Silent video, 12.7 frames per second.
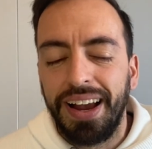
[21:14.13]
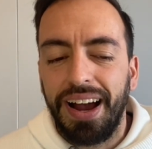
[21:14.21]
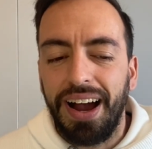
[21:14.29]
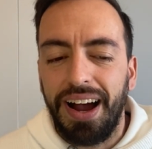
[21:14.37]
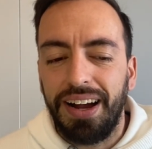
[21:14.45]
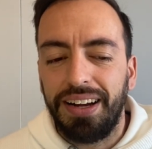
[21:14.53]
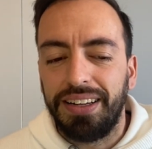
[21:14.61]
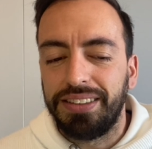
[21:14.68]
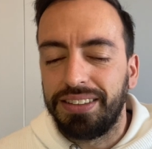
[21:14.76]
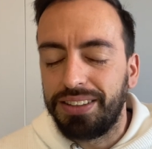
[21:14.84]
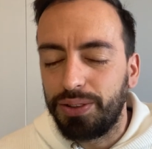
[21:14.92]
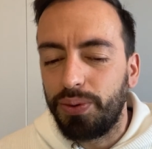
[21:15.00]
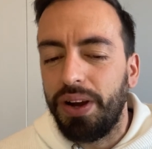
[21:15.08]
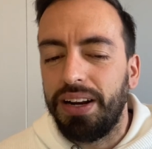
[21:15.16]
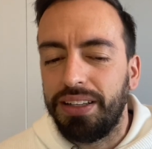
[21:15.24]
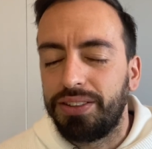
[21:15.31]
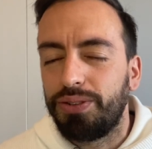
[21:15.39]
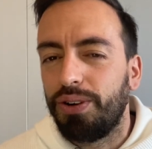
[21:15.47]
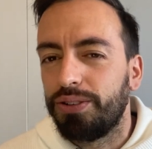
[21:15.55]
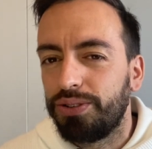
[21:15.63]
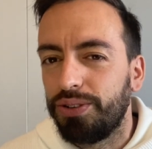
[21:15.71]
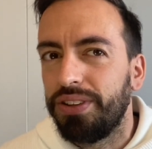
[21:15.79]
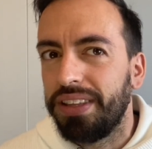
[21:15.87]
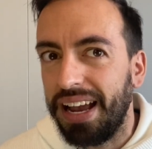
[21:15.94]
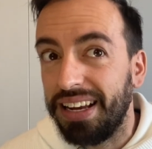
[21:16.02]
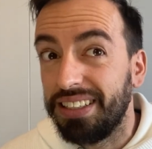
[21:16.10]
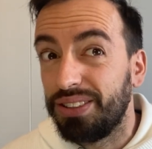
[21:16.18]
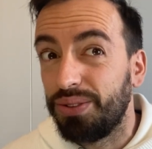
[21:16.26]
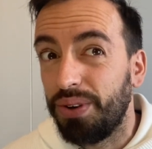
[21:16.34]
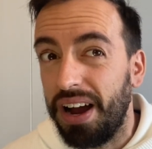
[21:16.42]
And as well, it's also nice to